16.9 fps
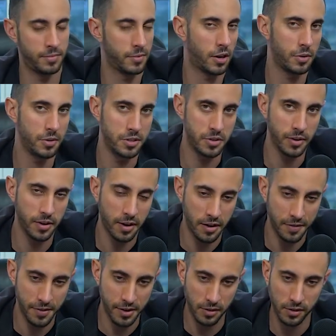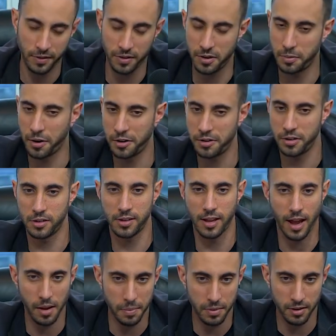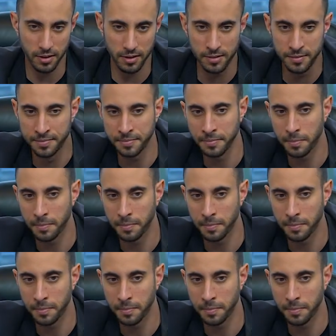always doing interviews for Departures Capital,